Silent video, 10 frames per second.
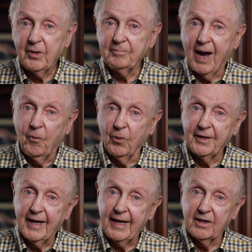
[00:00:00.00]
I went by
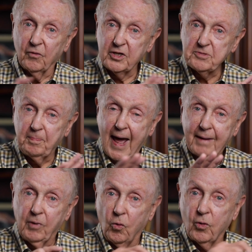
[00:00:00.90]
one day and on his
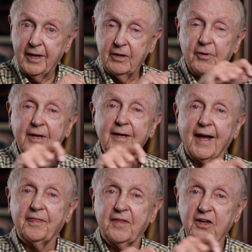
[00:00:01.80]
blackboard he had
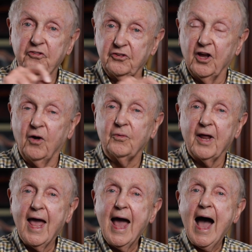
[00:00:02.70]
written out this
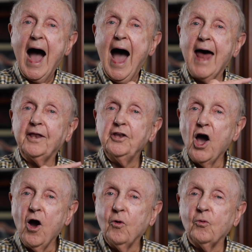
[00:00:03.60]
note I
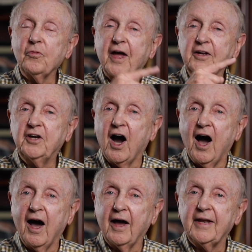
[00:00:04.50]
know that
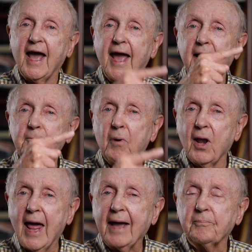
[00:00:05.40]
God and
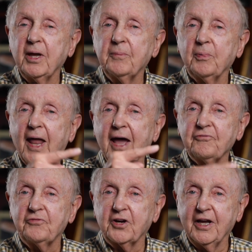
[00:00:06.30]
black people
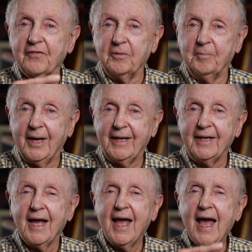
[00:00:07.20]
have forgiven me.